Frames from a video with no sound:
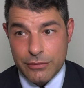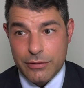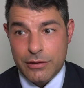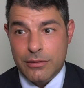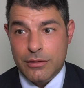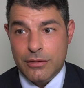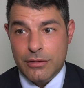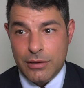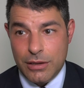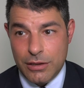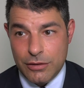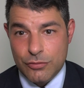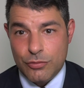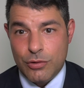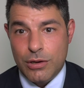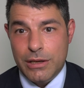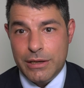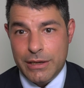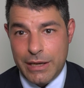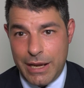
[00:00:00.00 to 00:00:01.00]
that
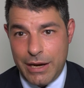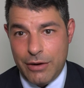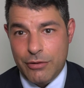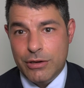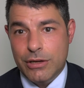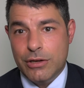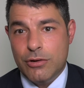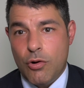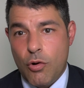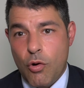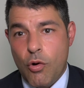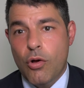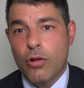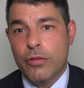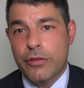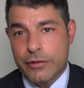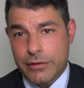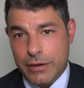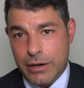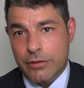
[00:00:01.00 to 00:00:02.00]
Israel inherited
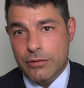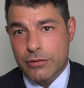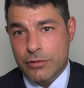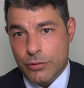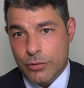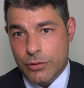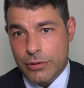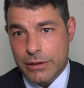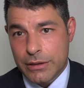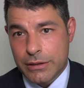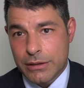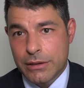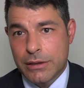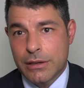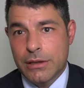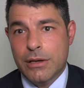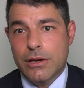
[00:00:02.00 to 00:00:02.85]
all the territory